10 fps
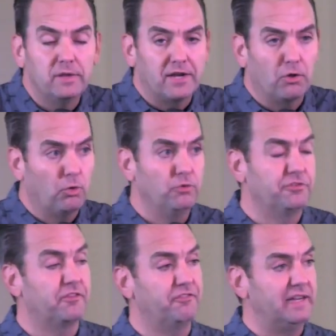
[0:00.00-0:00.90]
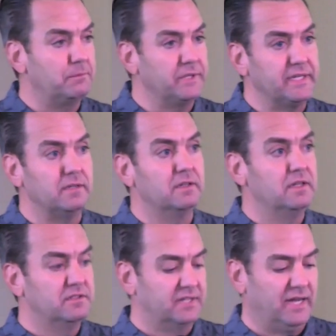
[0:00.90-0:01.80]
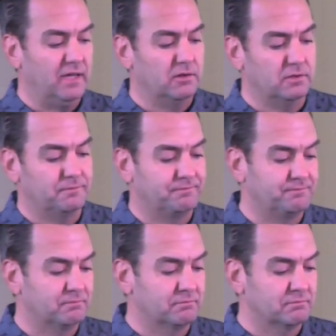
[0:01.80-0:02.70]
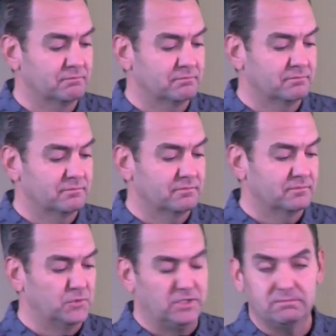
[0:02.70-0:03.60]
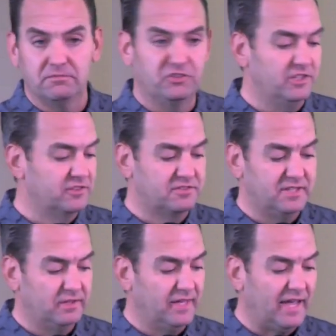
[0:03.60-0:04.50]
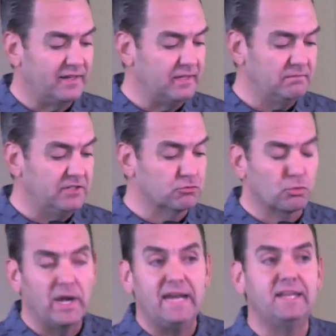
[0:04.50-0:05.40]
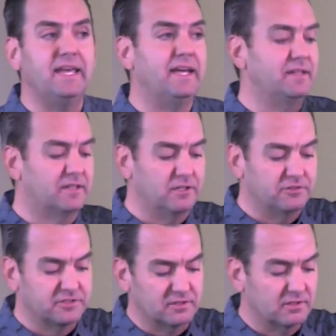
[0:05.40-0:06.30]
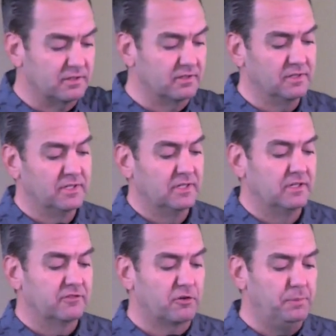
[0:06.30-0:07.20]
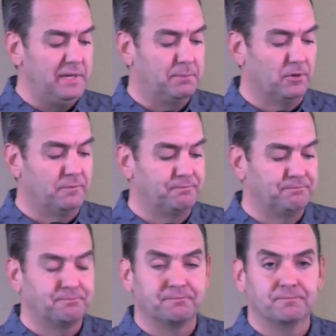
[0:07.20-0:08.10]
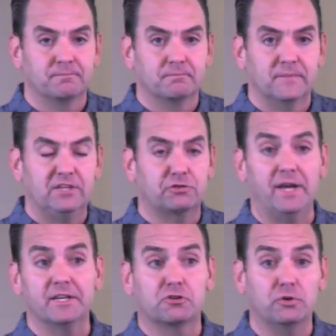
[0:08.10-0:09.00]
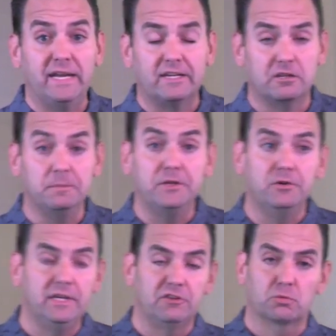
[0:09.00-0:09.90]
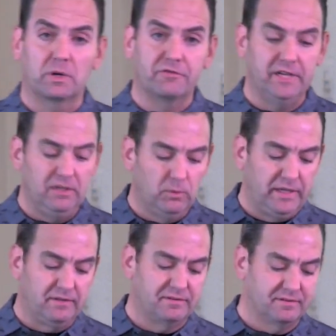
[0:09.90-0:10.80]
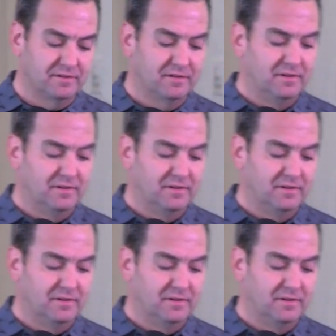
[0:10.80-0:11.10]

that holds the family together. Well, Jesus did that. He, he radiated concern for people. He tried to create communities wherever he went.